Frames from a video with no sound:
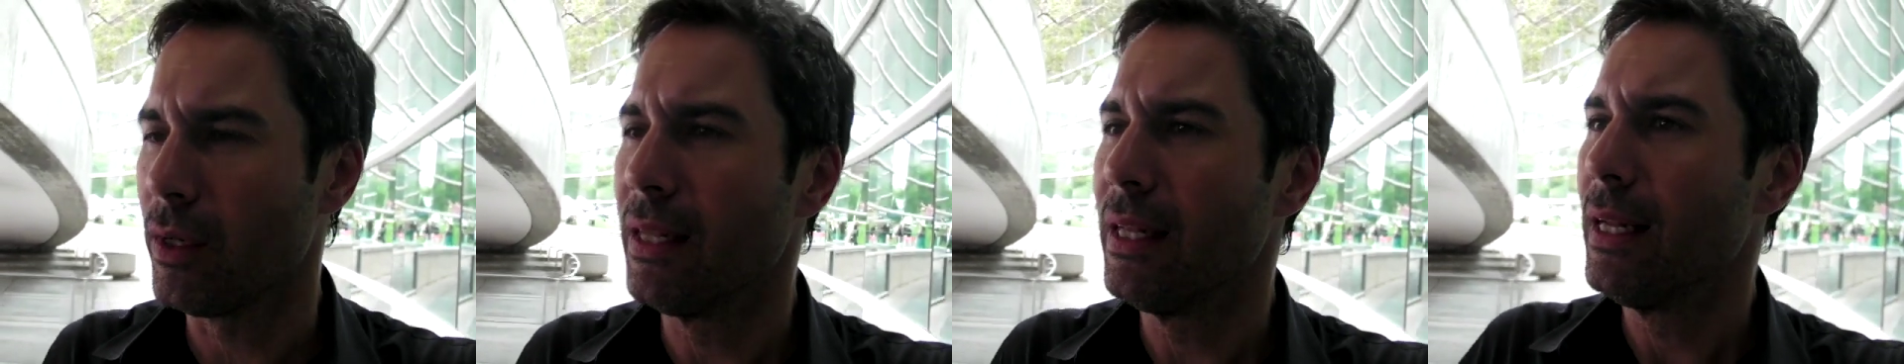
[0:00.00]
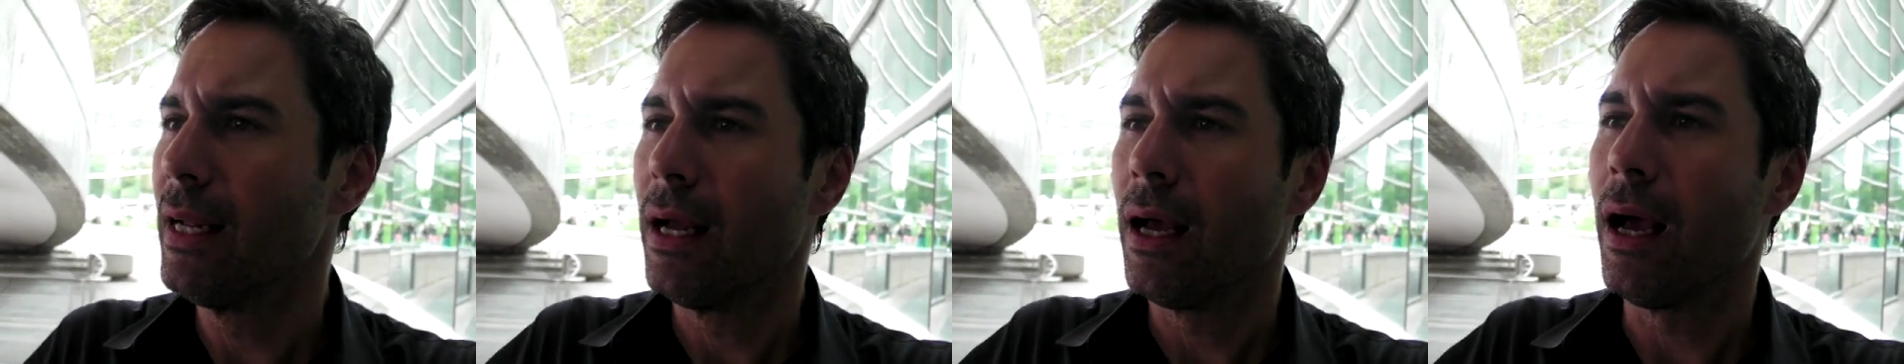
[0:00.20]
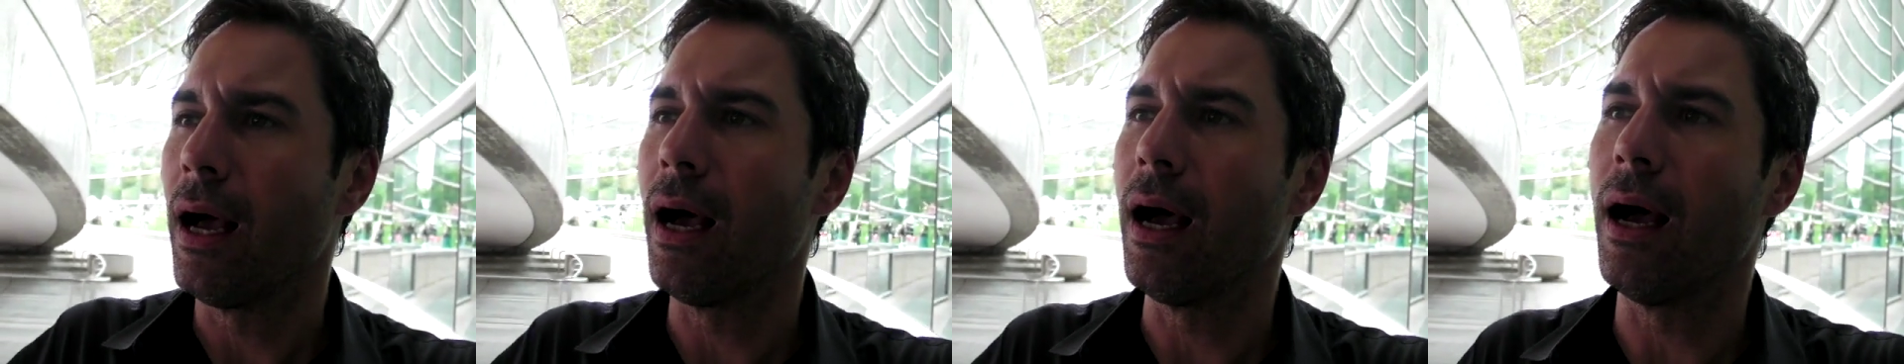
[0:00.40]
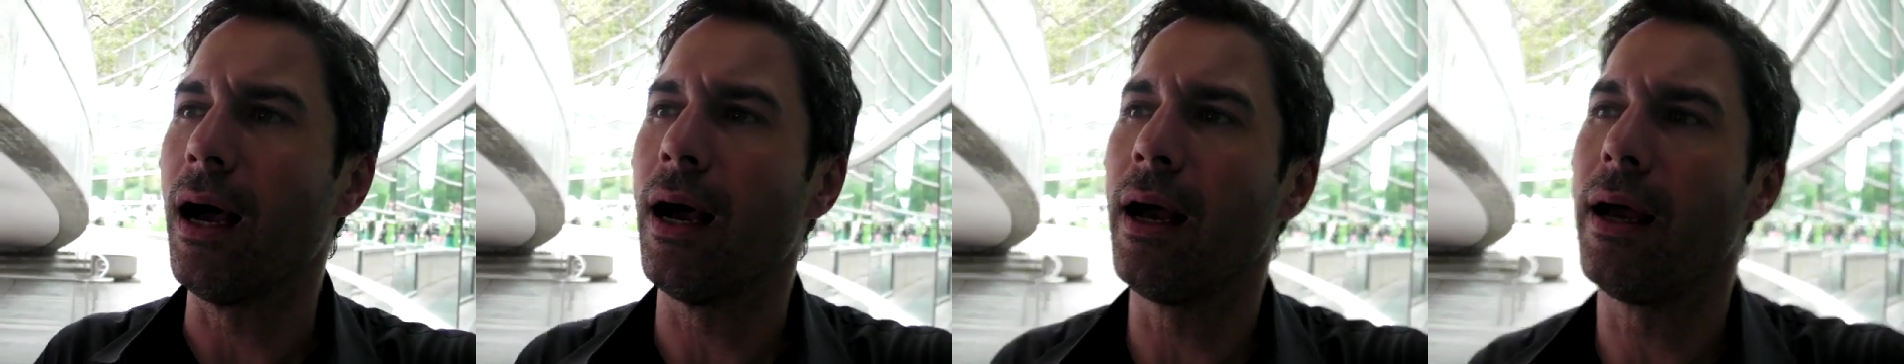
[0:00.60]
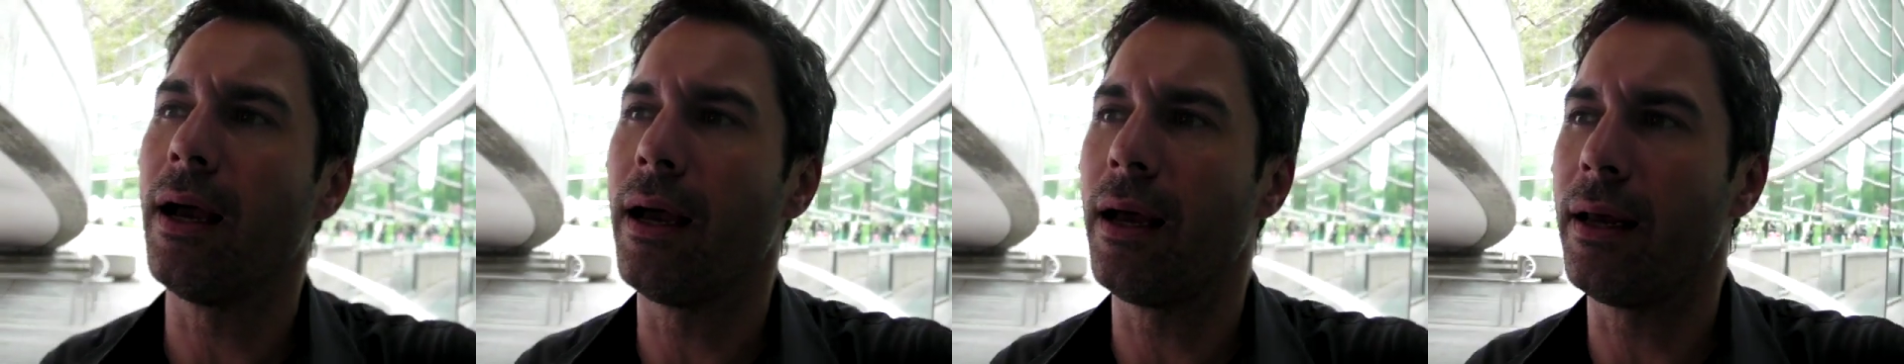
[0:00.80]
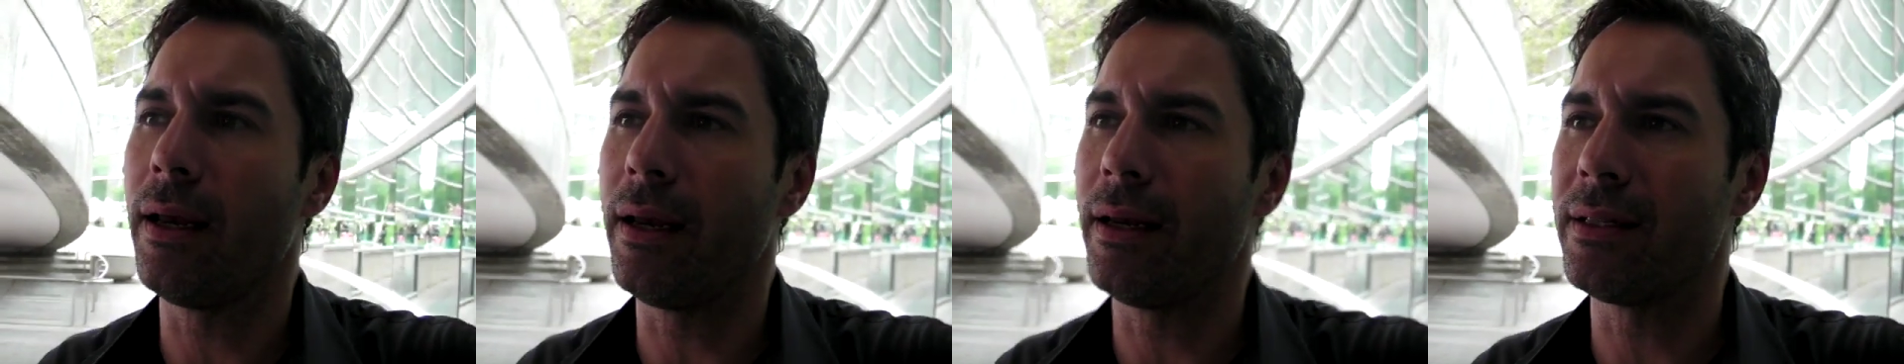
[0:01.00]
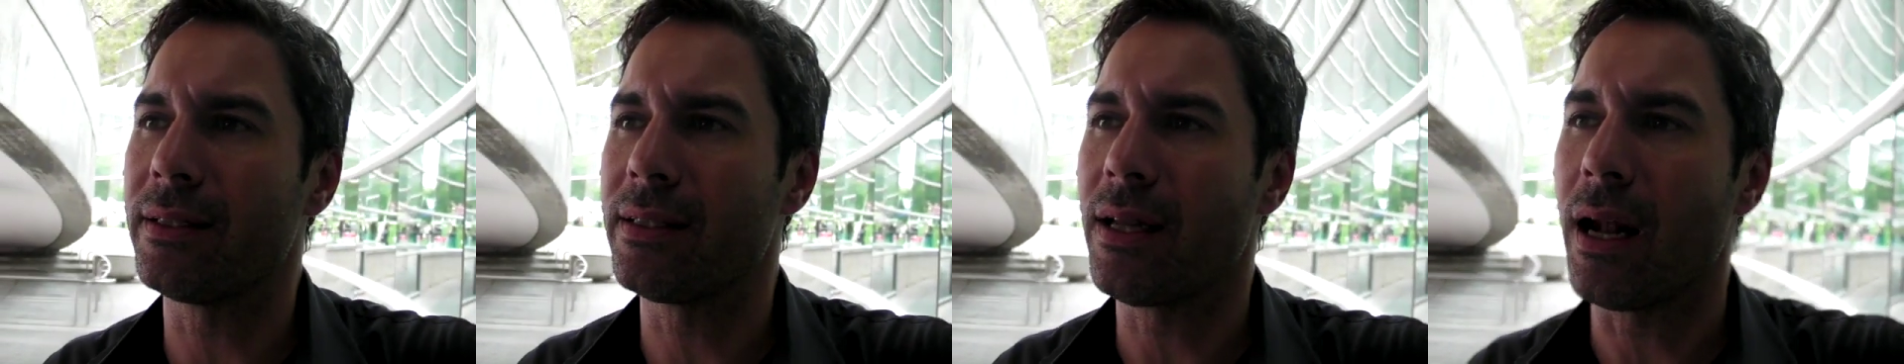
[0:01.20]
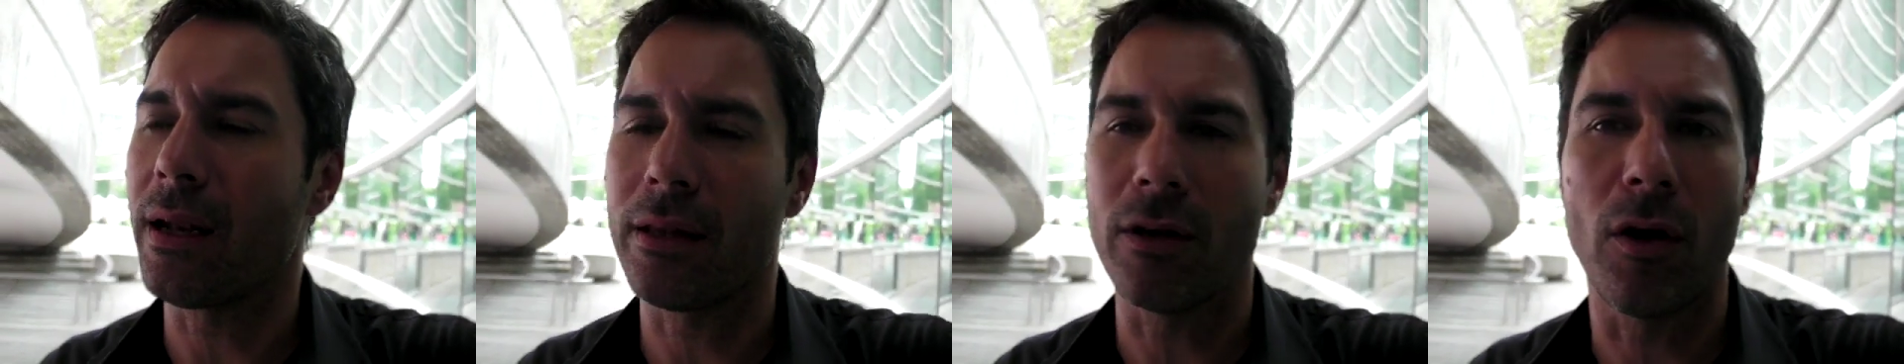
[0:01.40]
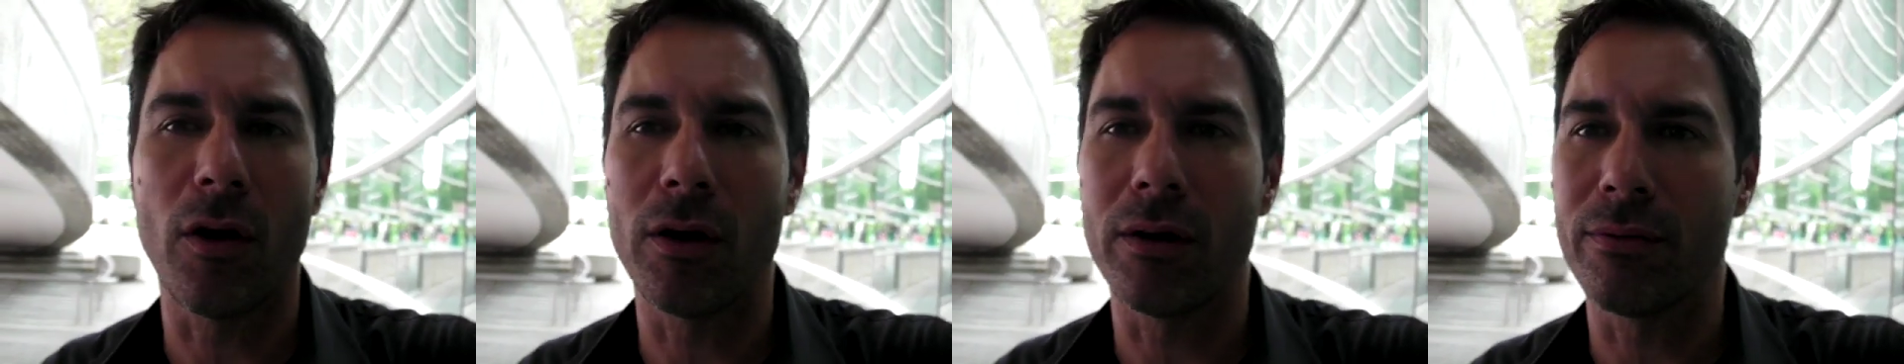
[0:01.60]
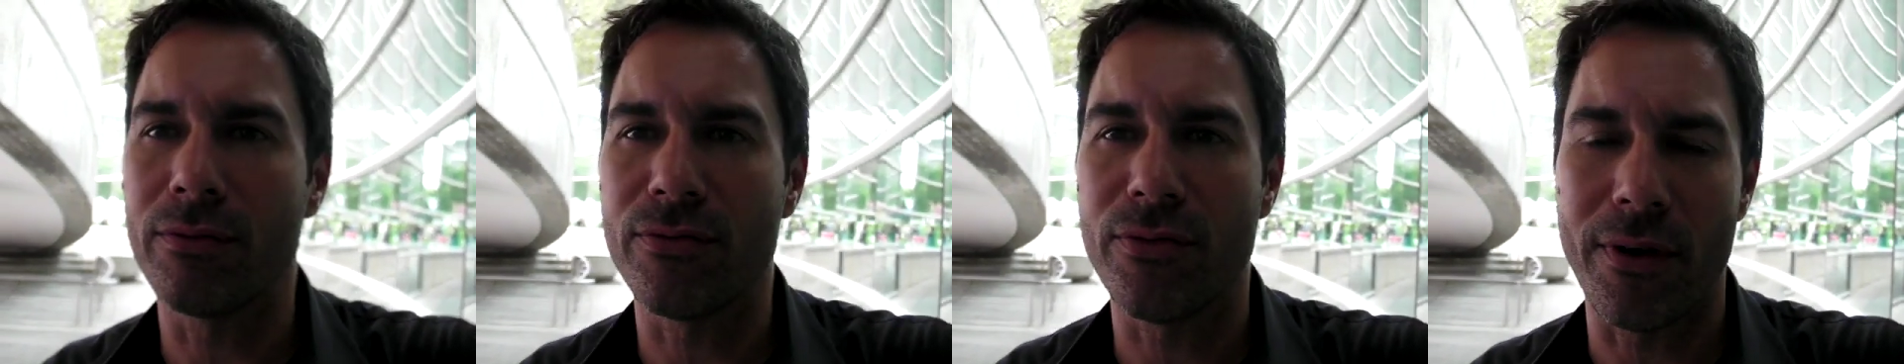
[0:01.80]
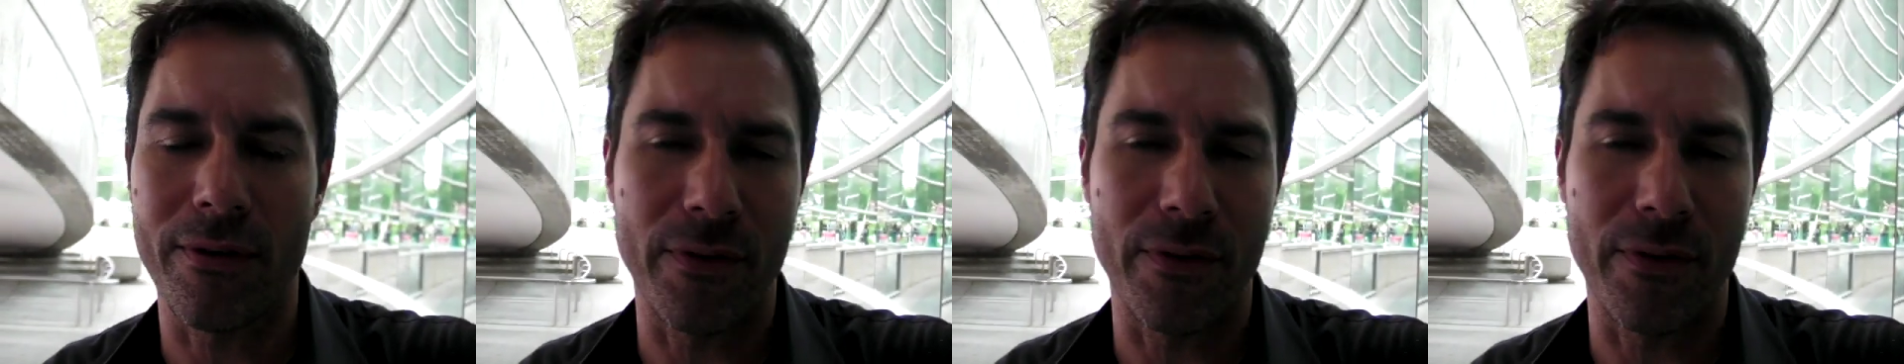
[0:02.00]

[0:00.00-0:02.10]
It is not the heart of